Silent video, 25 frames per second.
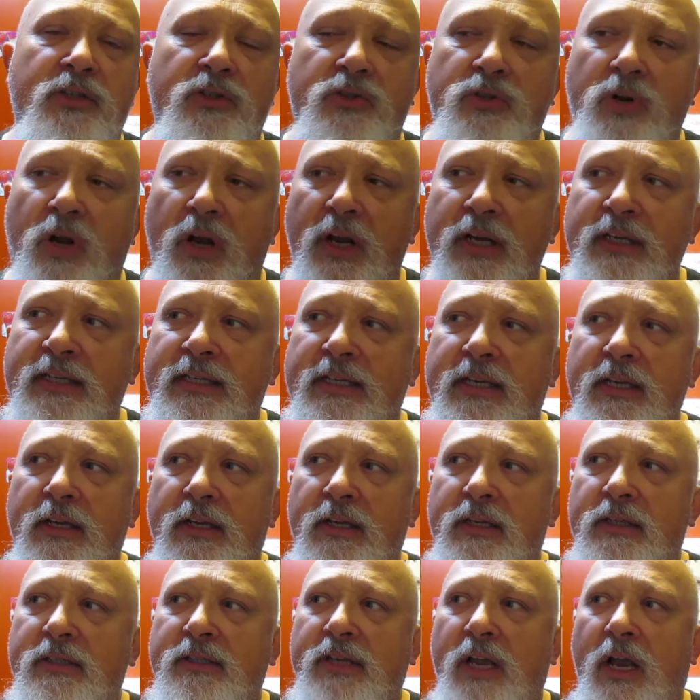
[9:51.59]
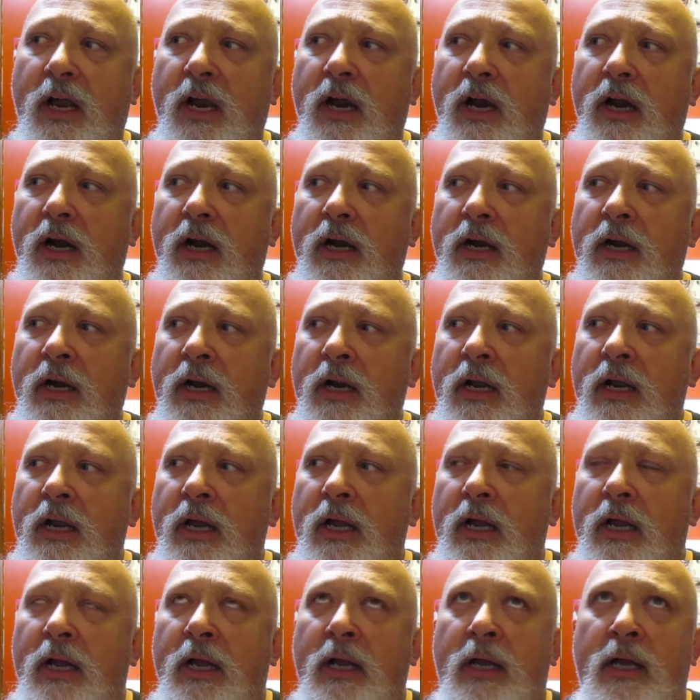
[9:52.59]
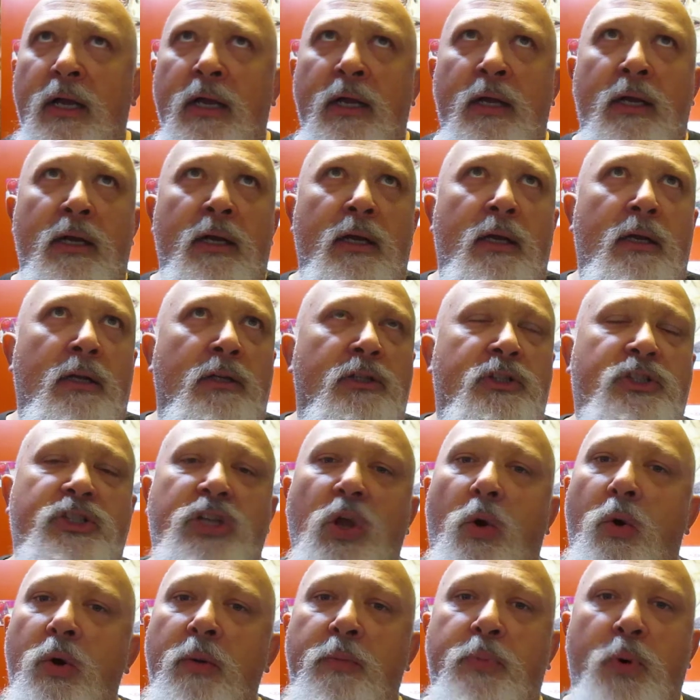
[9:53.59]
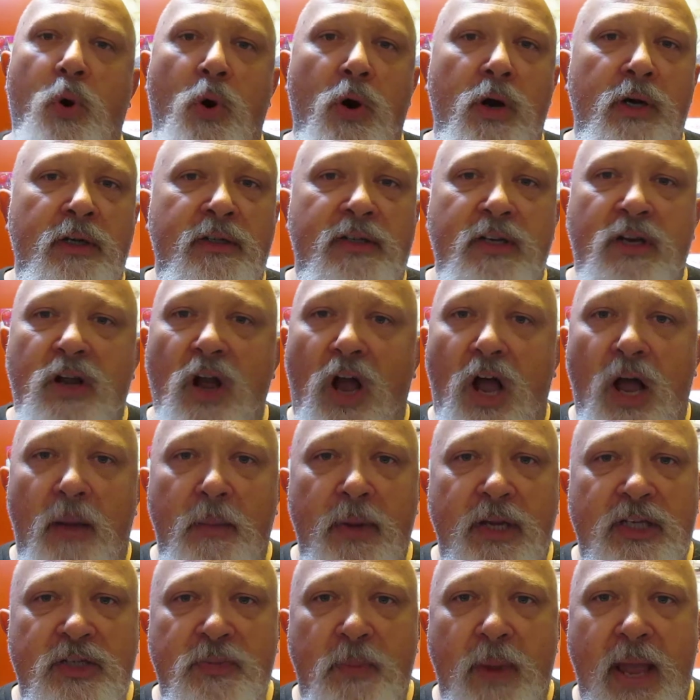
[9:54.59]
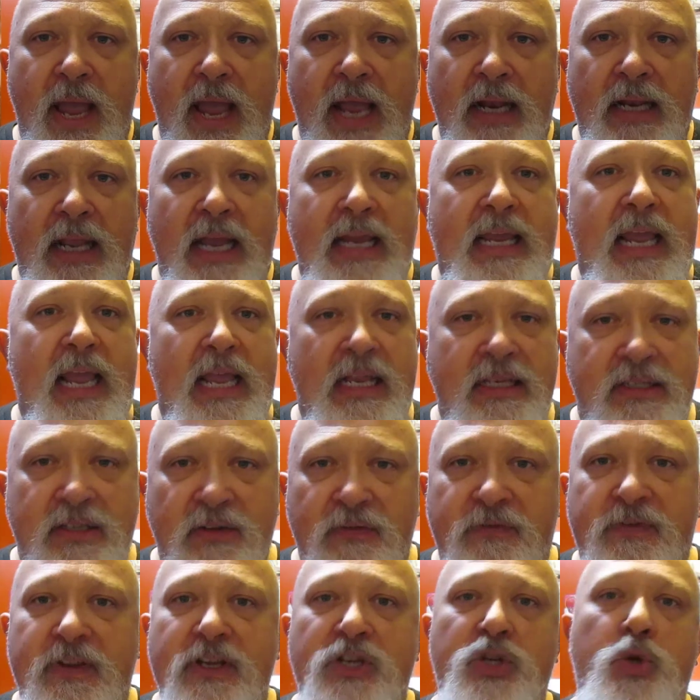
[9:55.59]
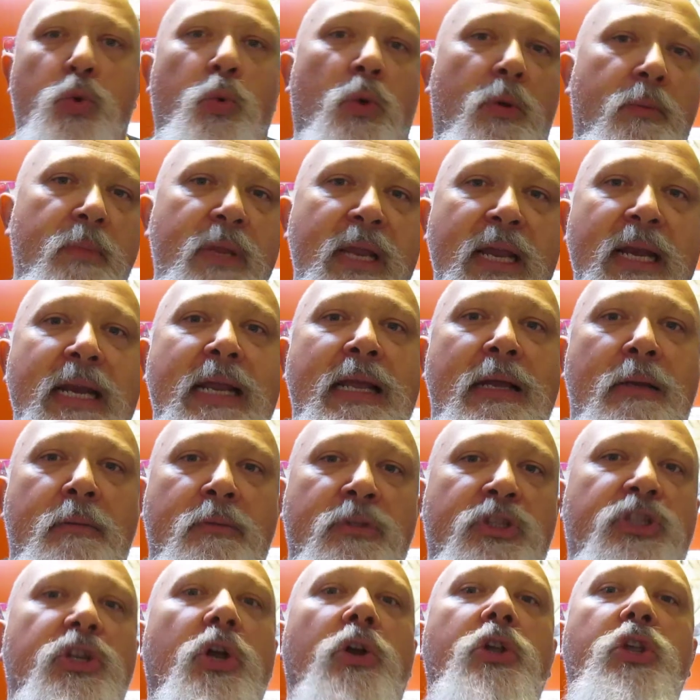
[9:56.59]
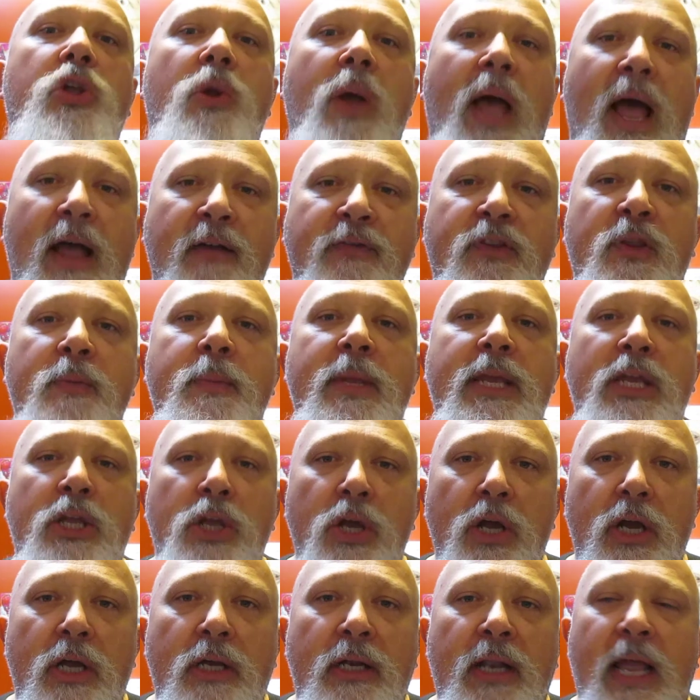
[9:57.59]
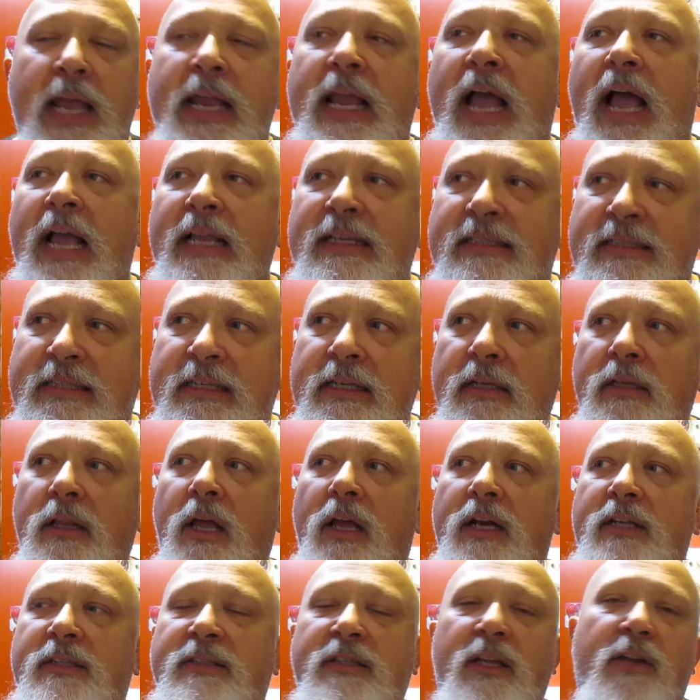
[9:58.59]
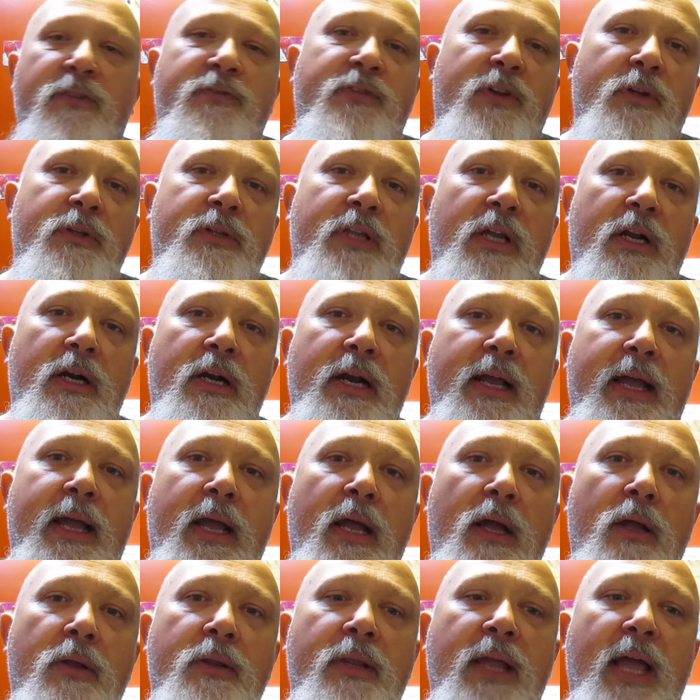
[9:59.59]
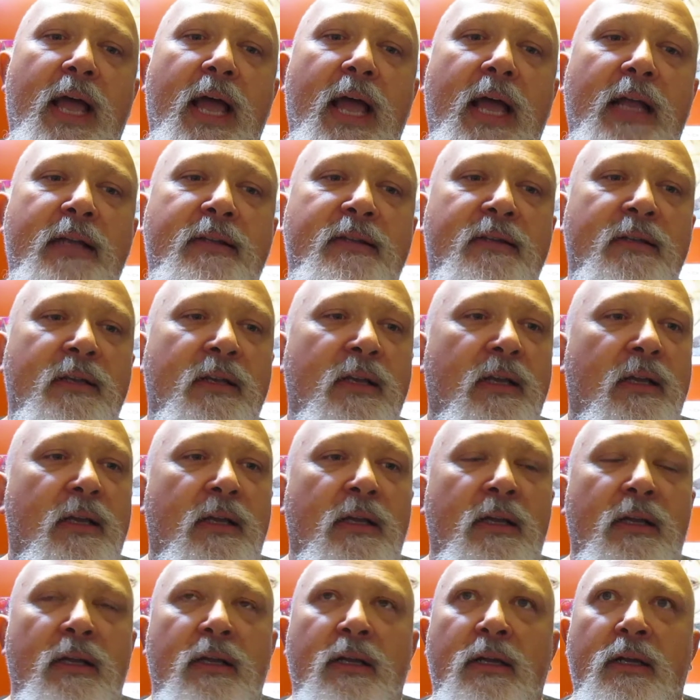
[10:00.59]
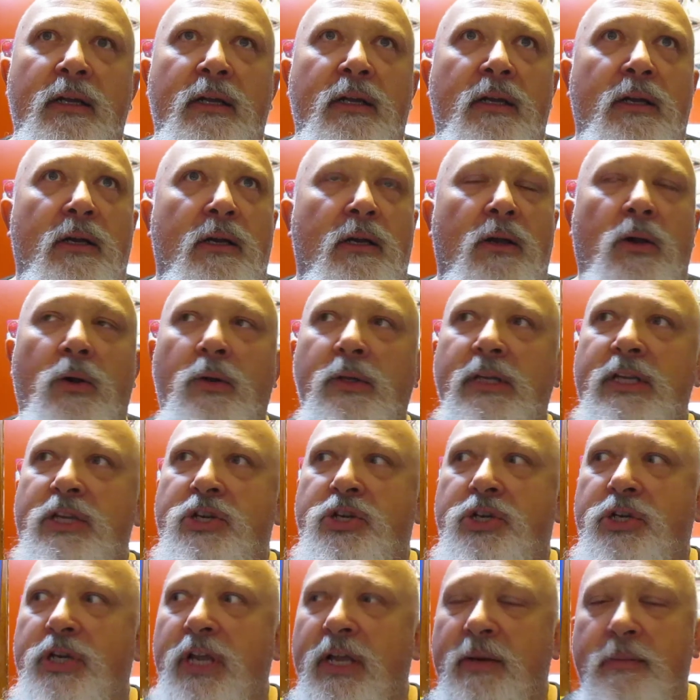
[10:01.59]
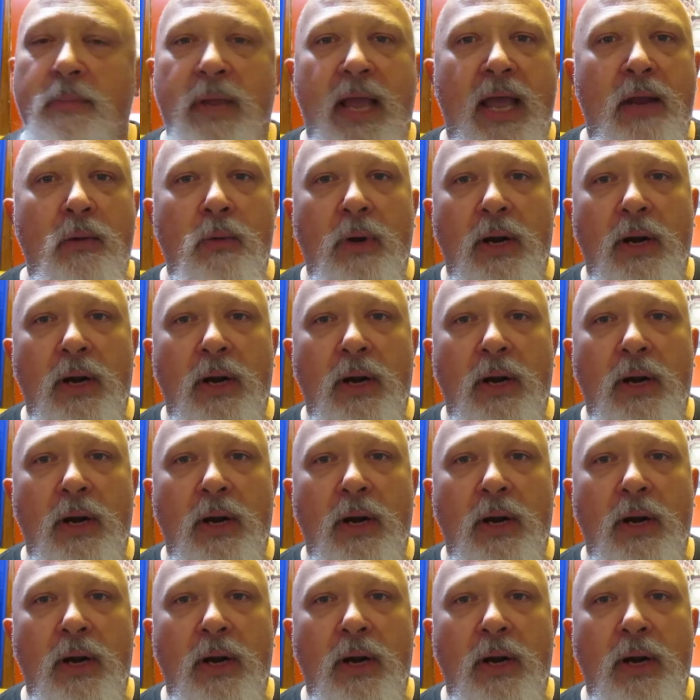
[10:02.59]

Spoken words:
Your drawing skills are so important to comics, man. Like, it's a visual medium, so you have to be good. Like, I see a lot of stuff out there now that, holy shit, man.